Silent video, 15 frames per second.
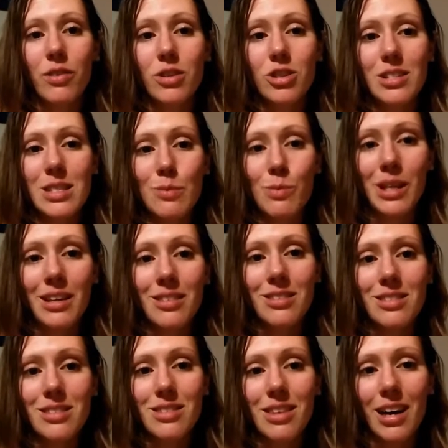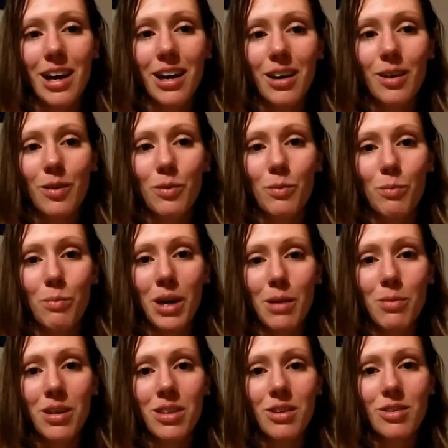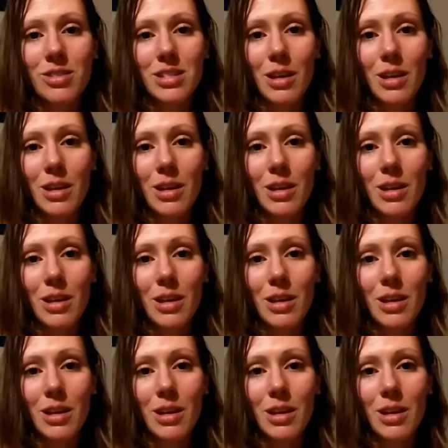It just means that maybe there's